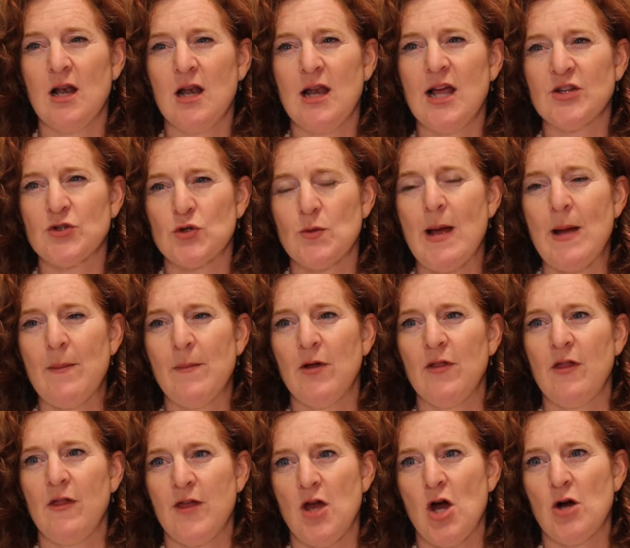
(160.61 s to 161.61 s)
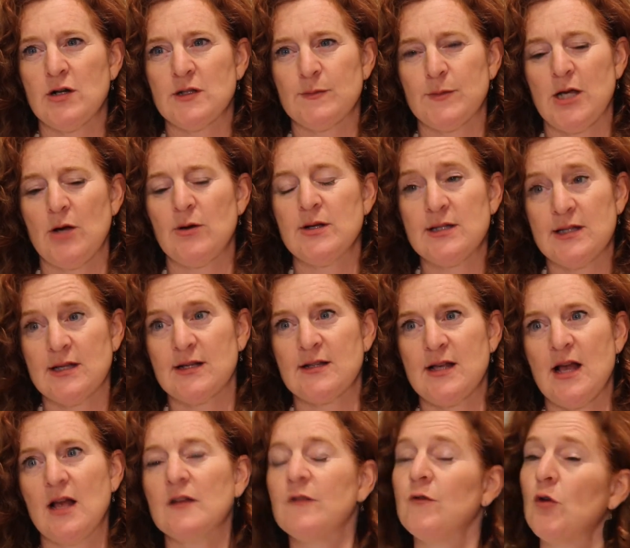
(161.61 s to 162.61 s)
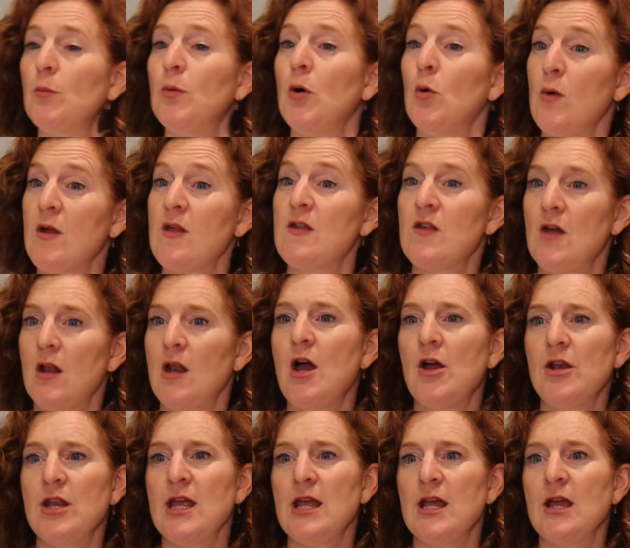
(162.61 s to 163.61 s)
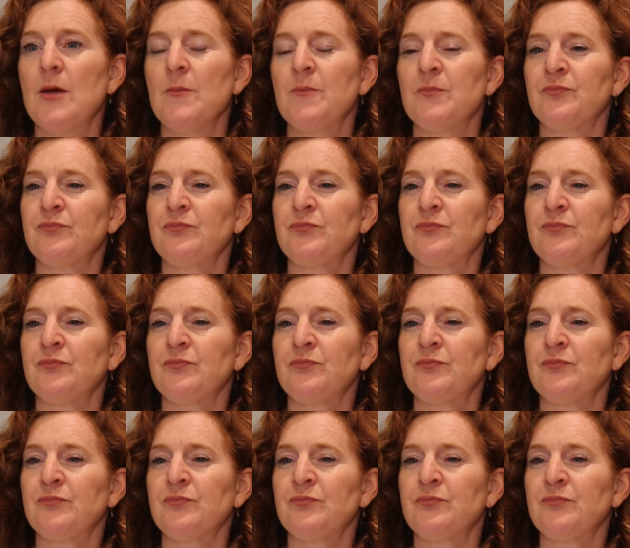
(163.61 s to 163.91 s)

Let's remember that the RSPO is successful, but we still only